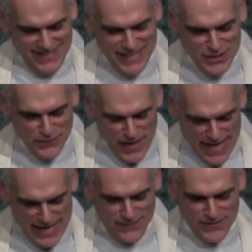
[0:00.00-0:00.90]
They
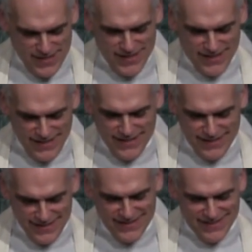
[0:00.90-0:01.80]
survived uh,
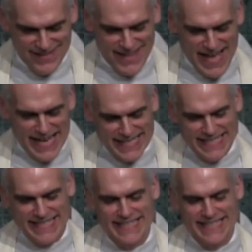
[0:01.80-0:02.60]
that.